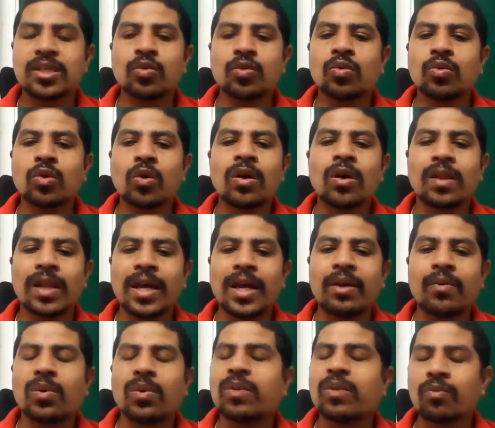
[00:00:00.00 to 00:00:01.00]
you told
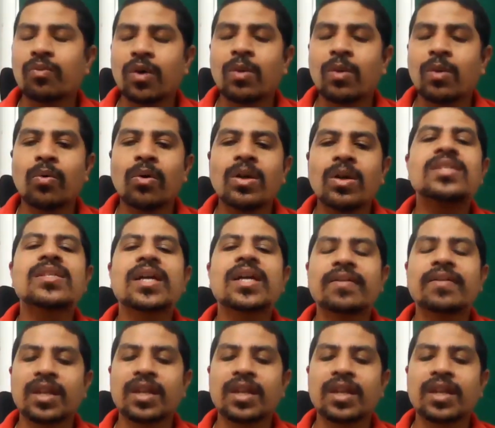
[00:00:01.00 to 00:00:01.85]
that if one pole is there